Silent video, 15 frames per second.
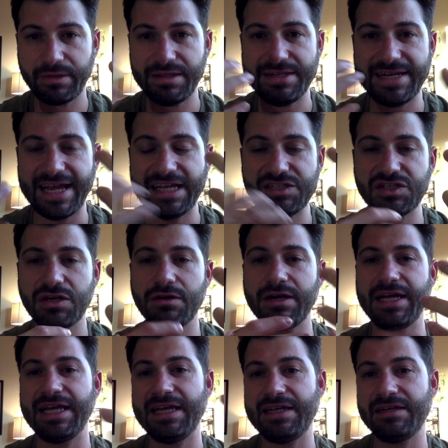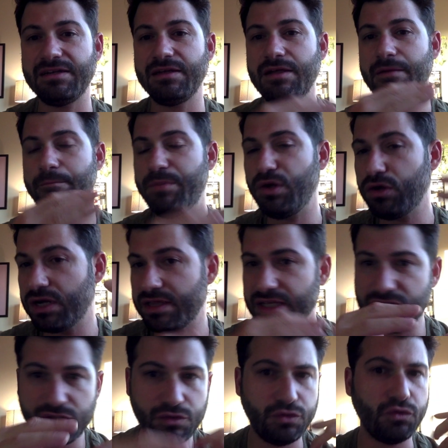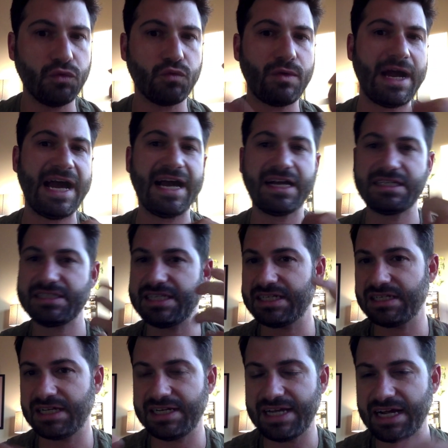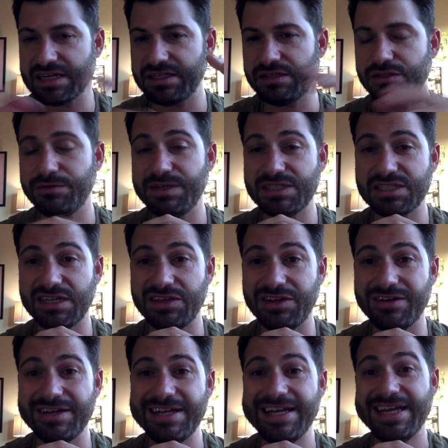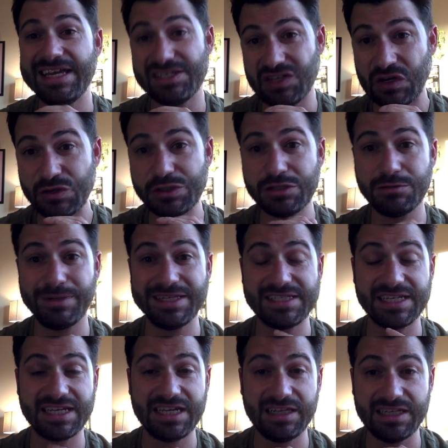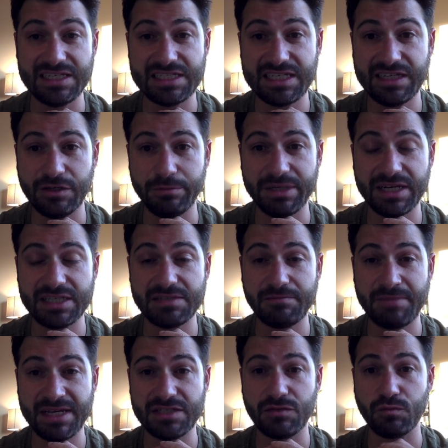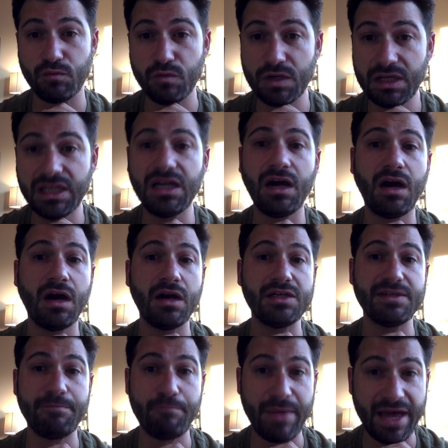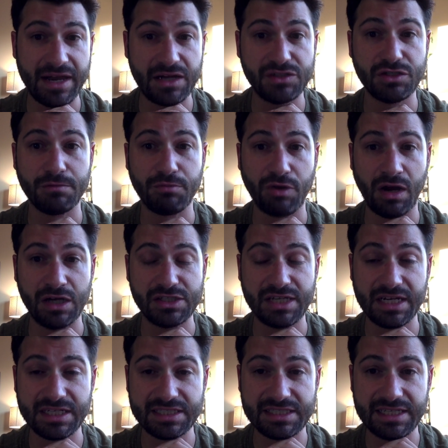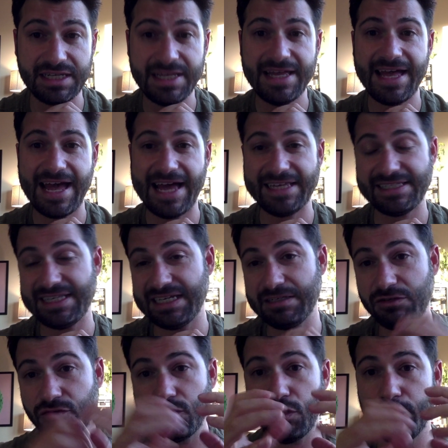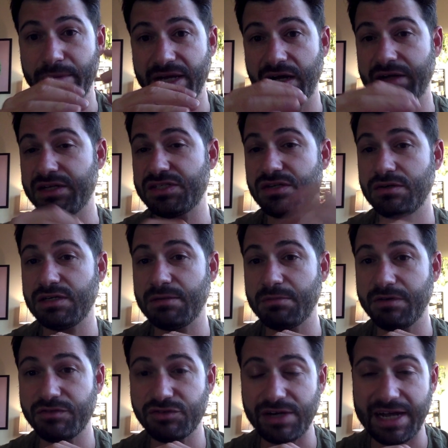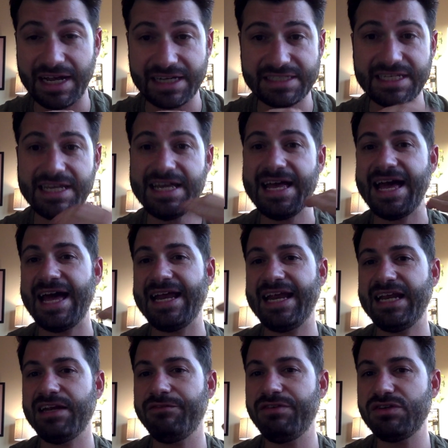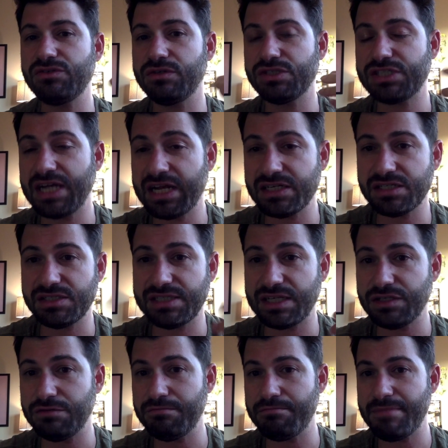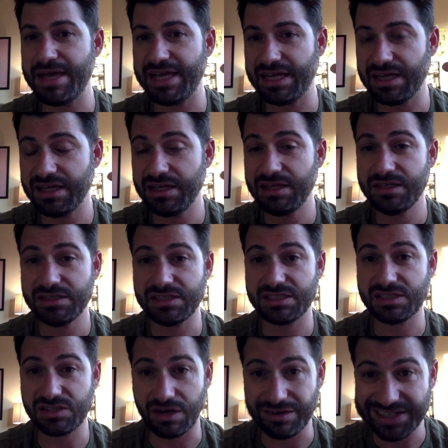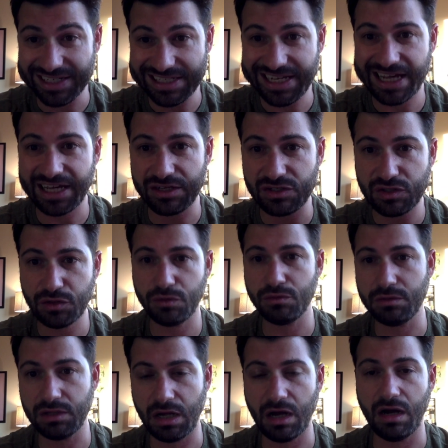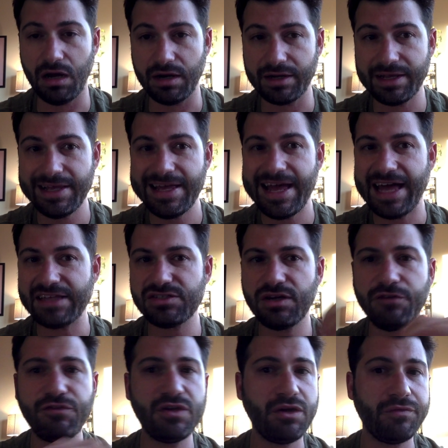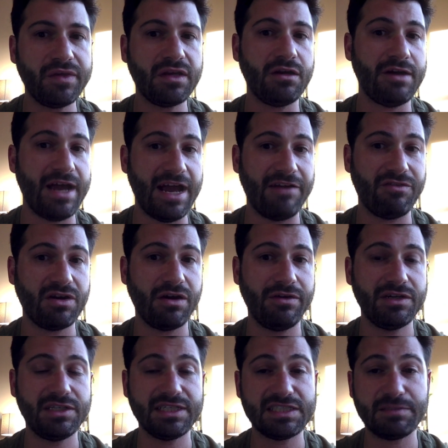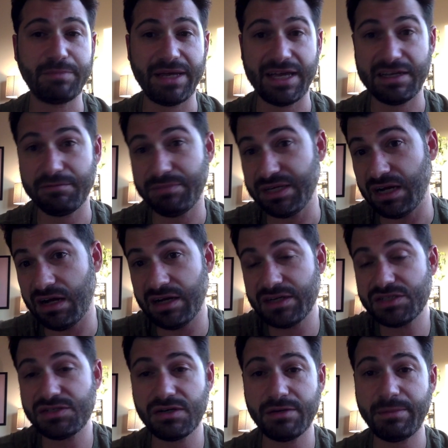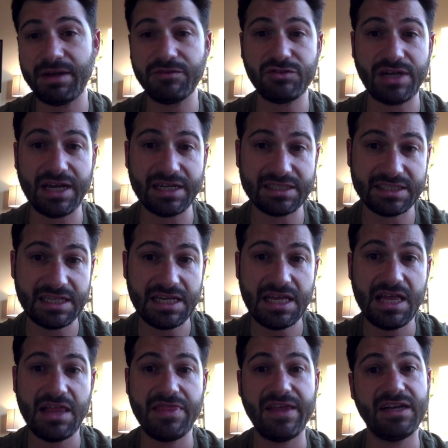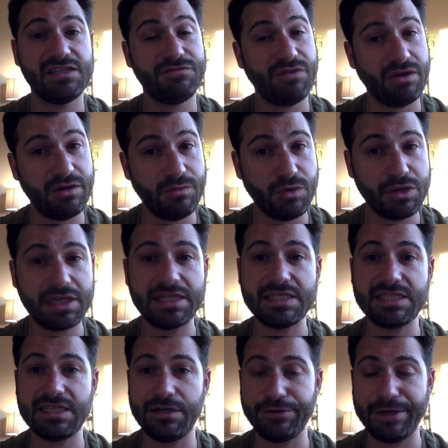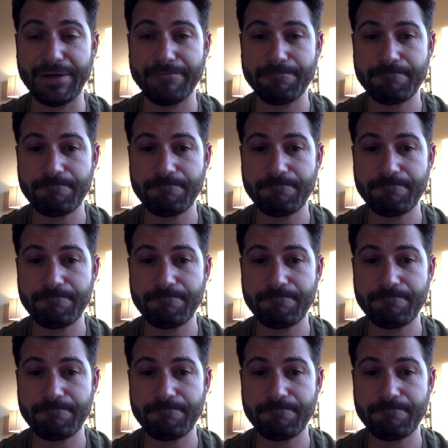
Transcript: nature in building these cool racks that connect into each other is also its Achilles heel, because it makes it really hard to manage your projects as they grow beyond a certain number of tracks, and individual changes that you make just start to take too long. And so if you don't think you're ever going to expand beyond a certain amount of tracks, then it's very worth considering.